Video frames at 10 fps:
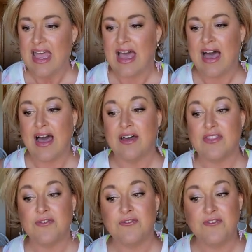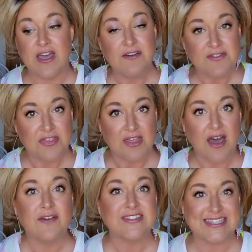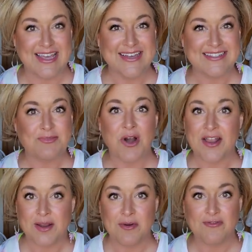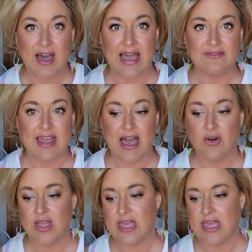Uh, the fifth of six, we're on number five now,